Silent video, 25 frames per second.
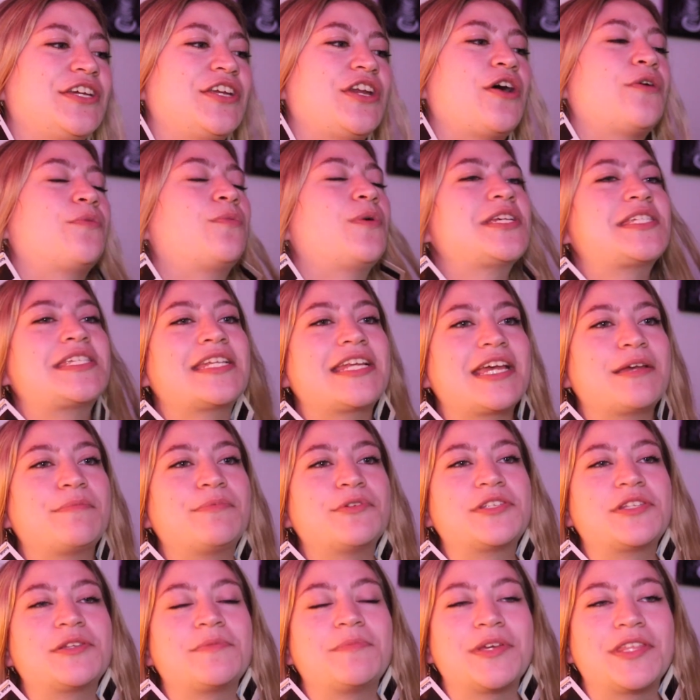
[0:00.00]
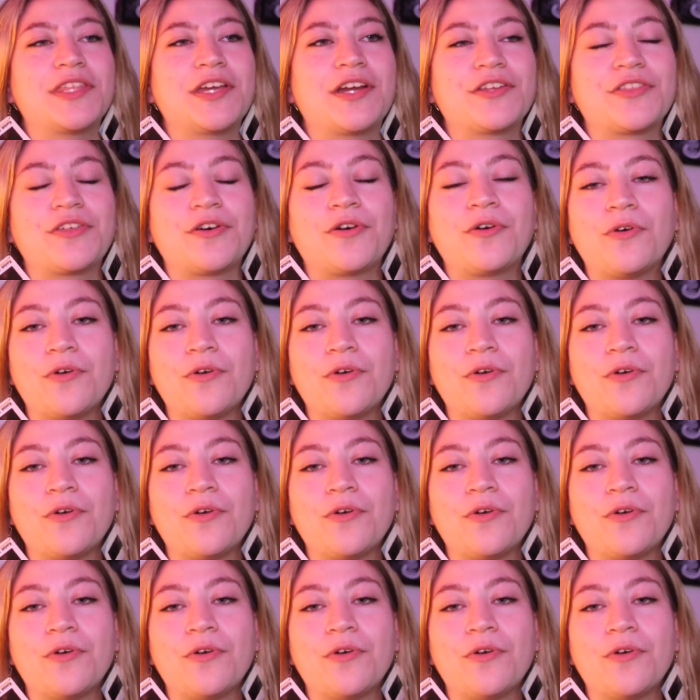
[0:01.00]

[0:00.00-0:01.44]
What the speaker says: you know, wasn't able to be there the